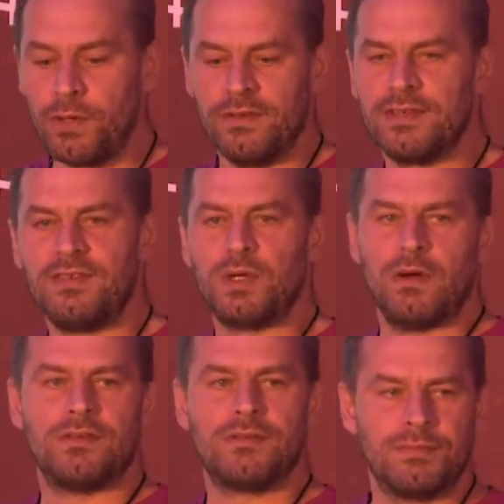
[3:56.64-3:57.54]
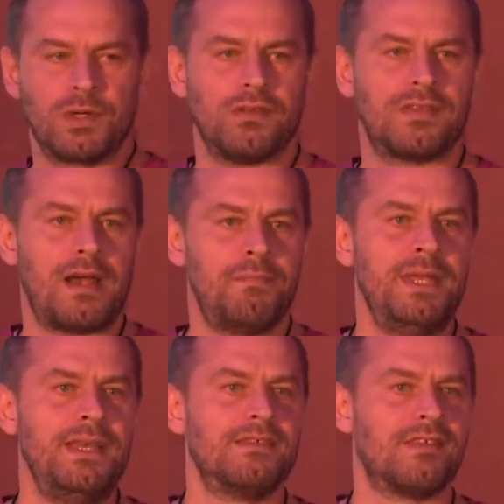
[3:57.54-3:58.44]
users, because there are
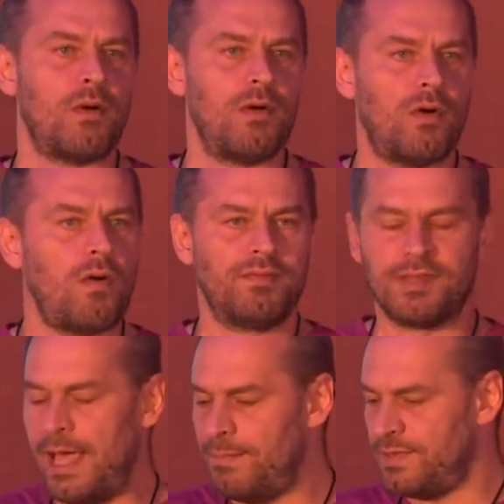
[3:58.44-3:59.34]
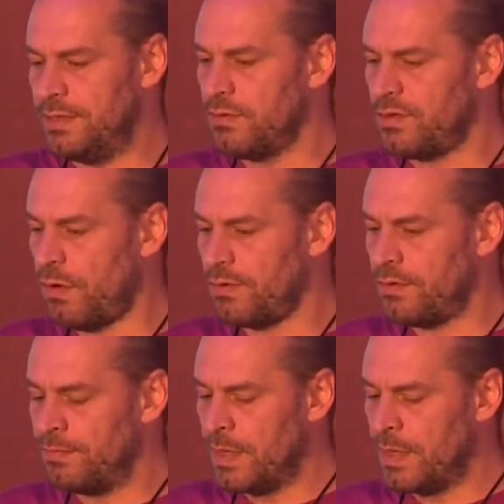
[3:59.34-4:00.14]
millions of apps in the stores.